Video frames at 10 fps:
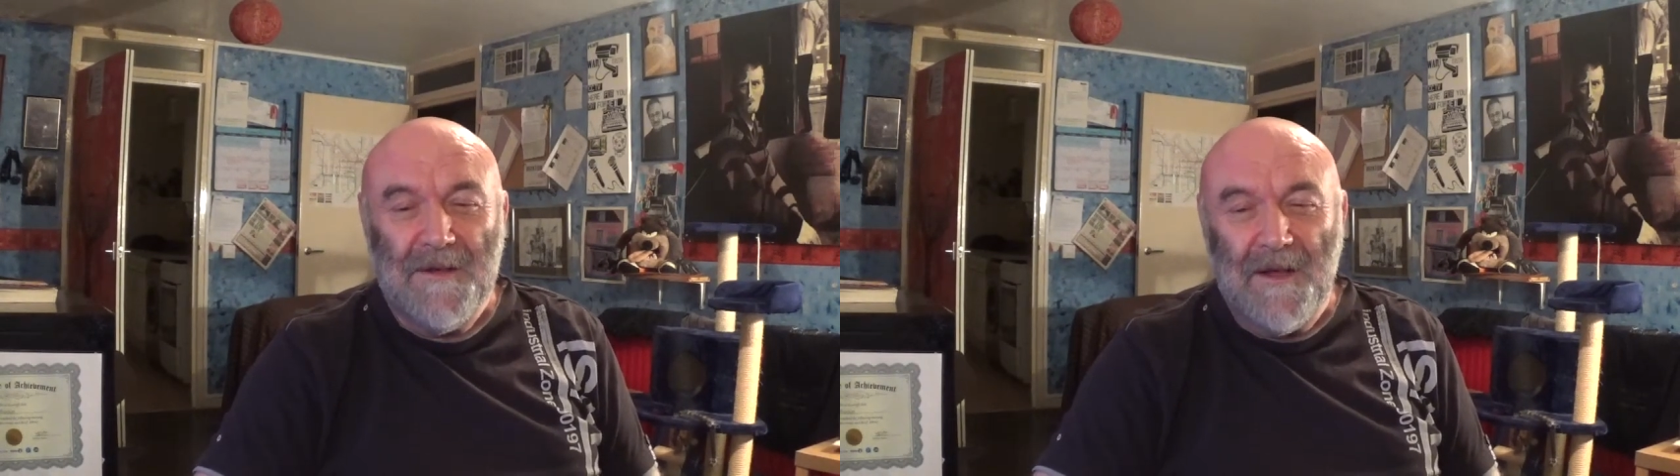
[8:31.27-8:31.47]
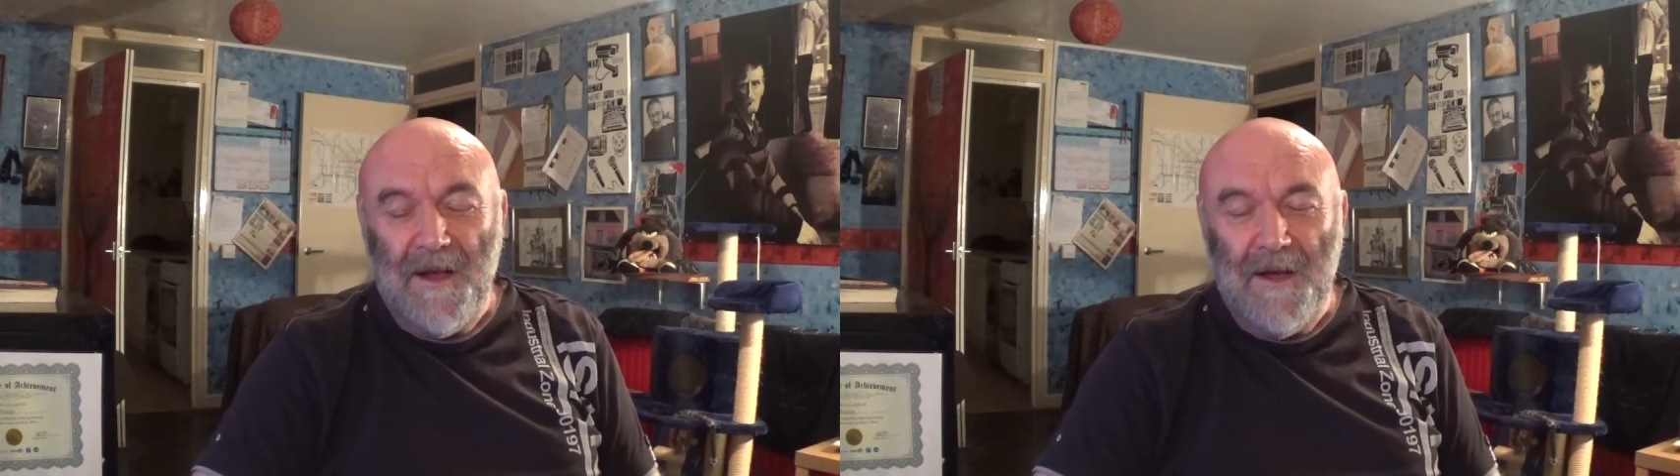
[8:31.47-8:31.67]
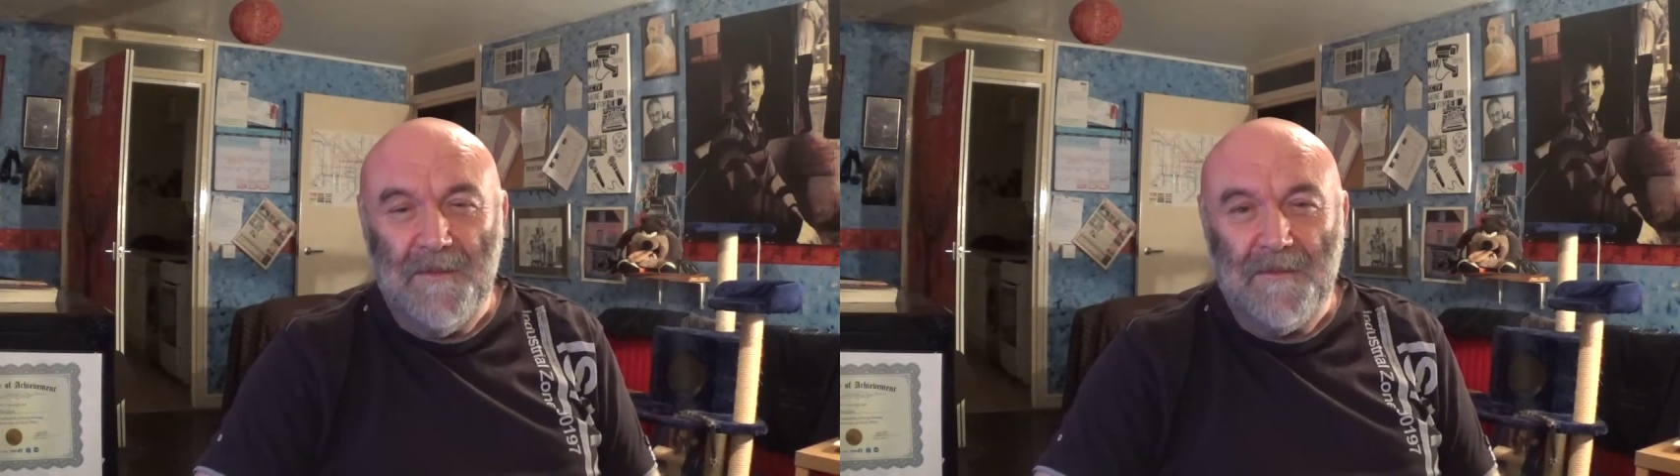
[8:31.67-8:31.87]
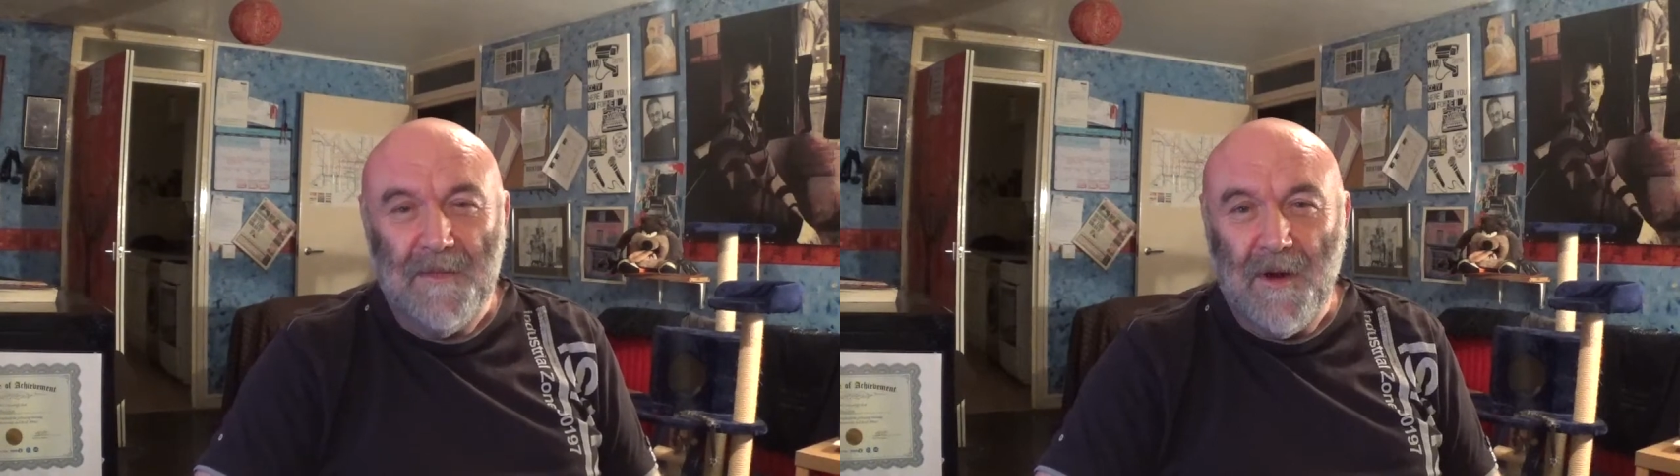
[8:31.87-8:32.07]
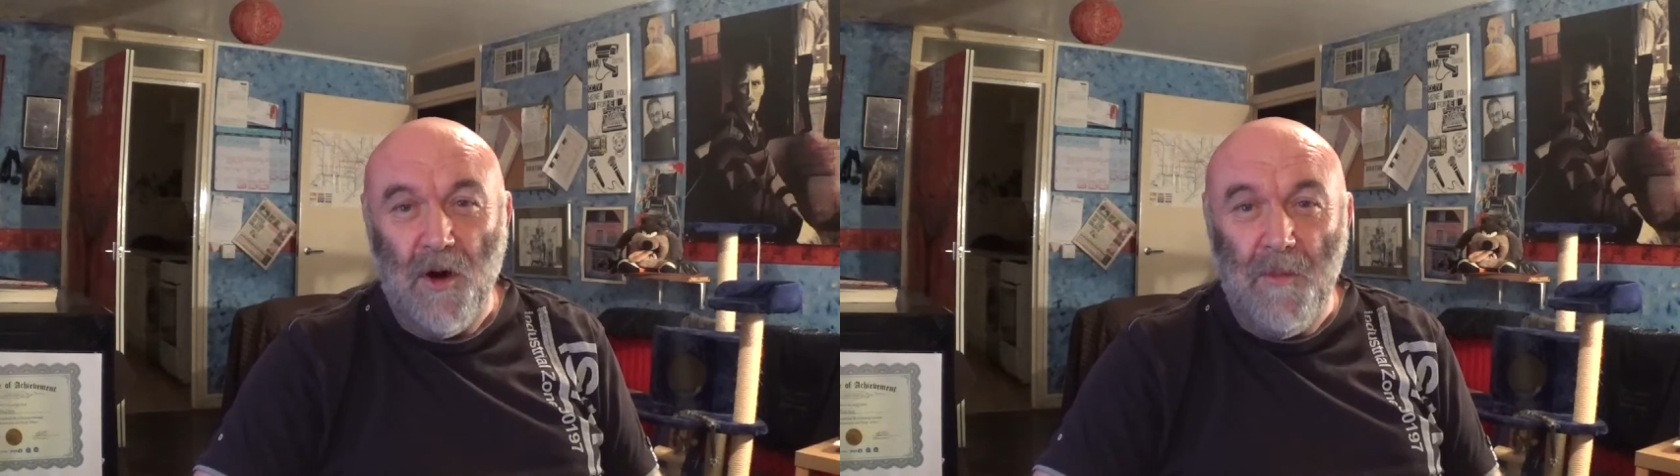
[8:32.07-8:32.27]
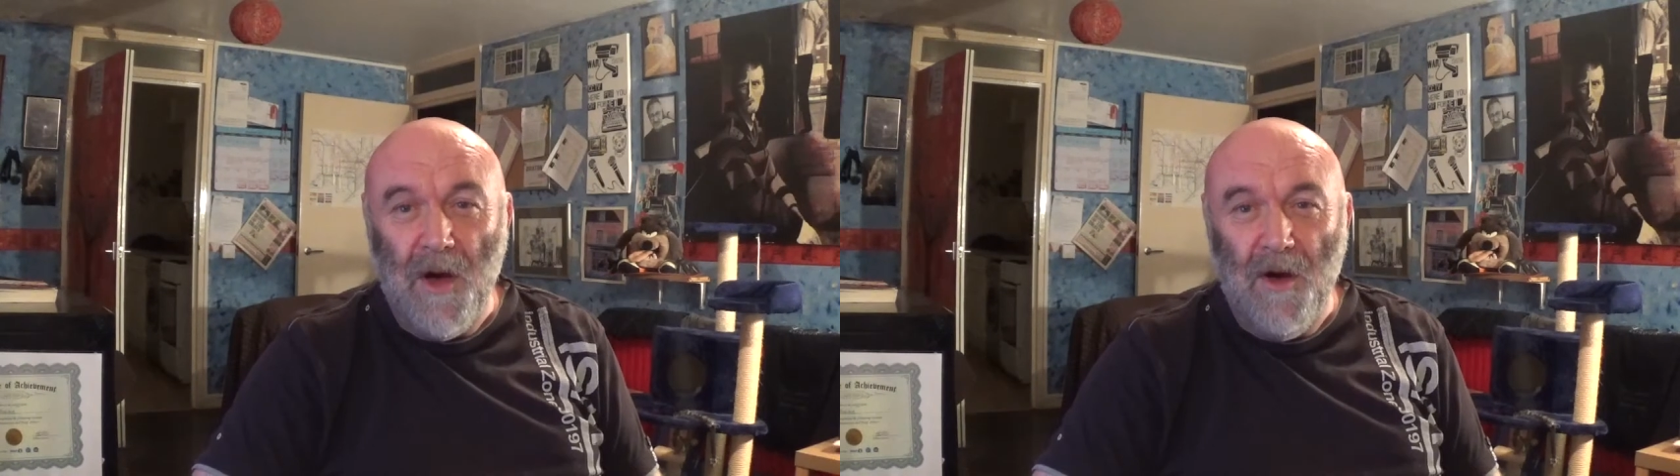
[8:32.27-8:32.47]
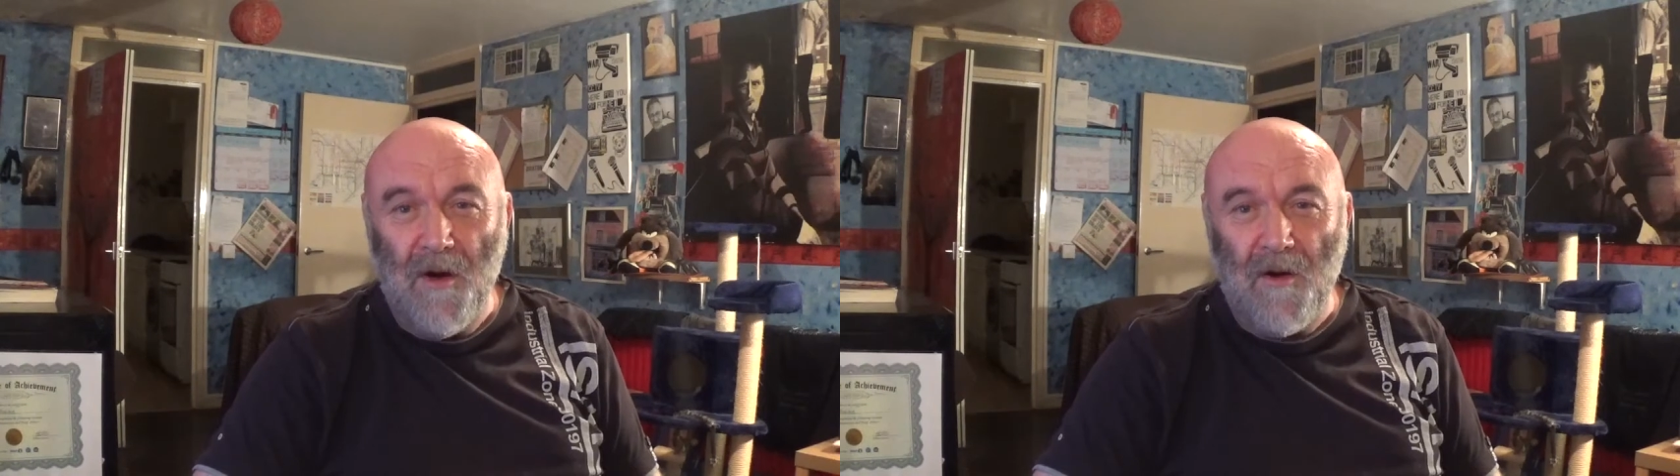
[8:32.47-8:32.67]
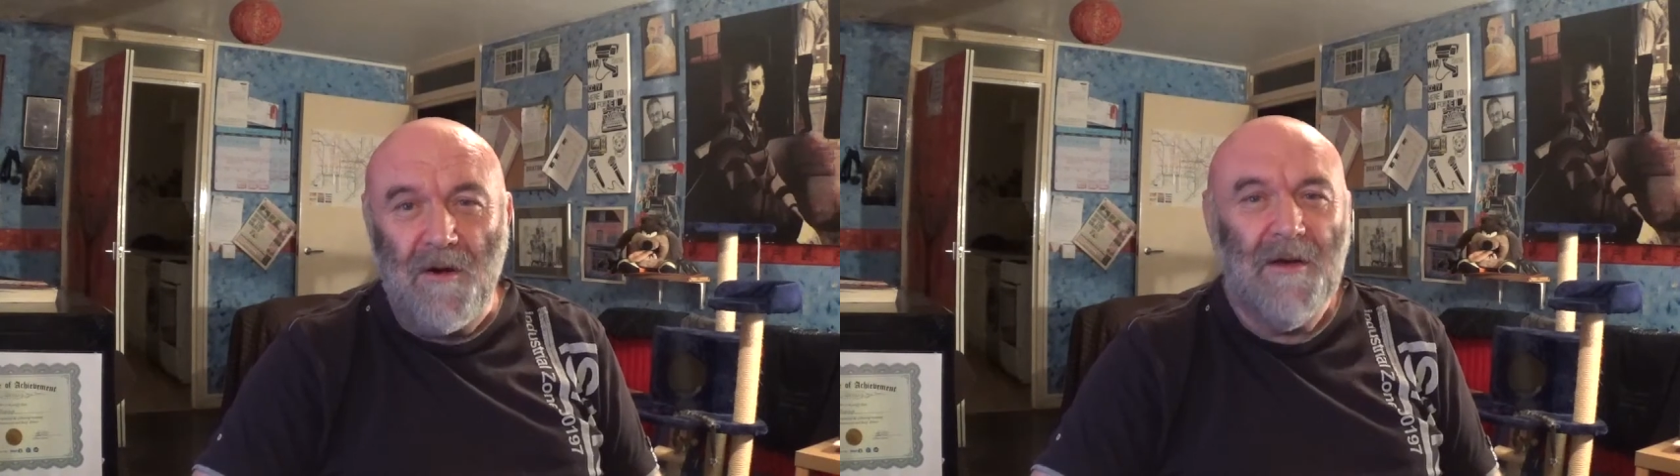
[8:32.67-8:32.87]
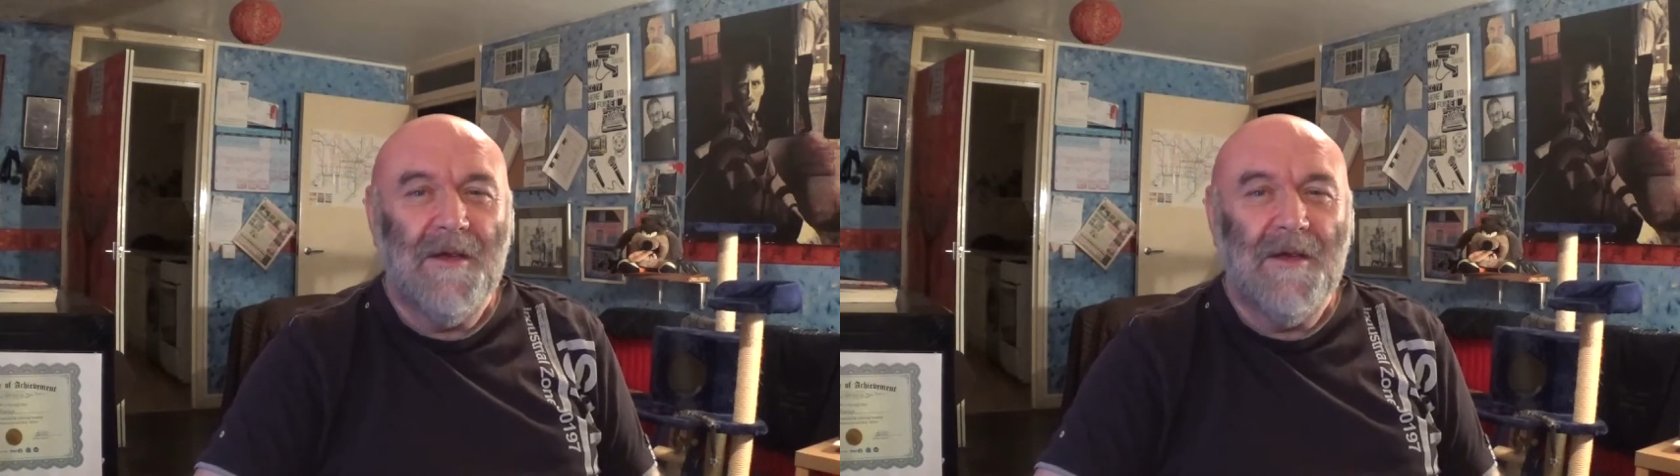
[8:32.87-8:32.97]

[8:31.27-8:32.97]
Homer!